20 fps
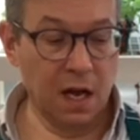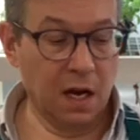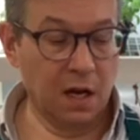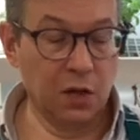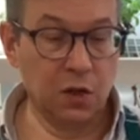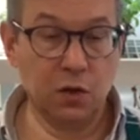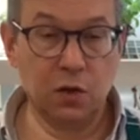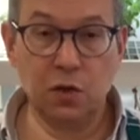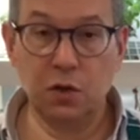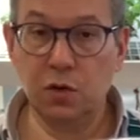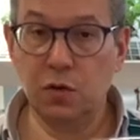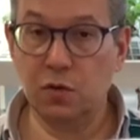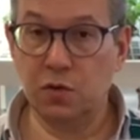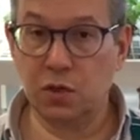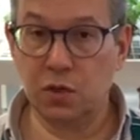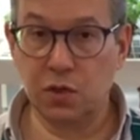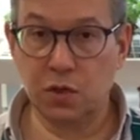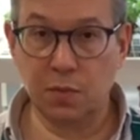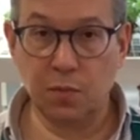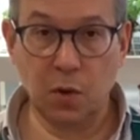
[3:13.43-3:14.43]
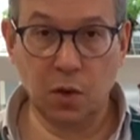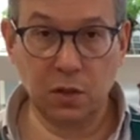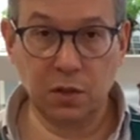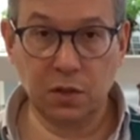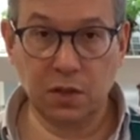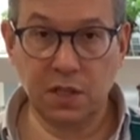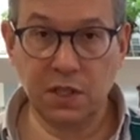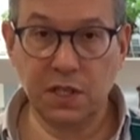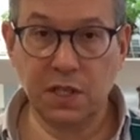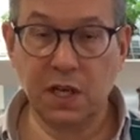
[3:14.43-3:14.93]
You can use a smaller
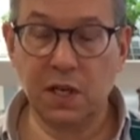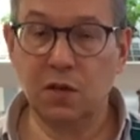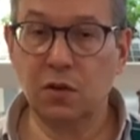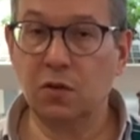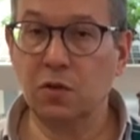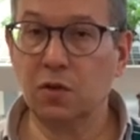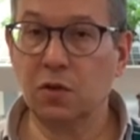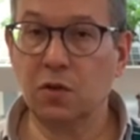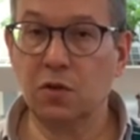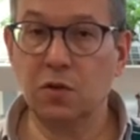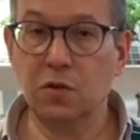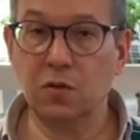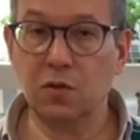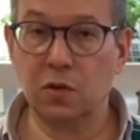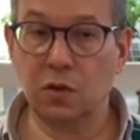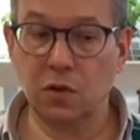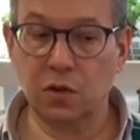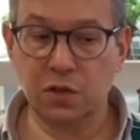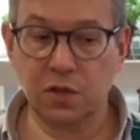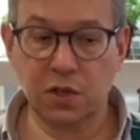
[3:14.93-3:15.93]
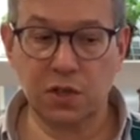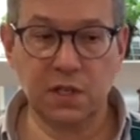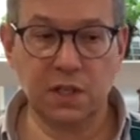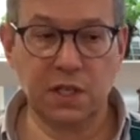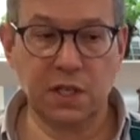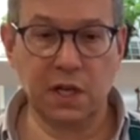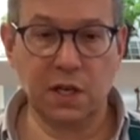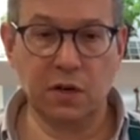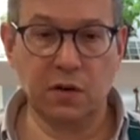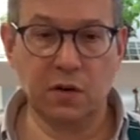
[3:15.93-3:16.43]
container, you can use a larger
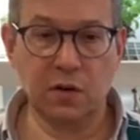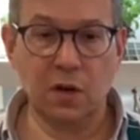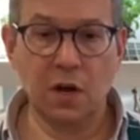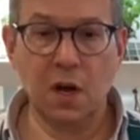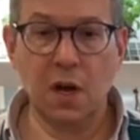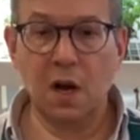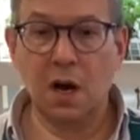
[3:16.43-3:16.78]
container.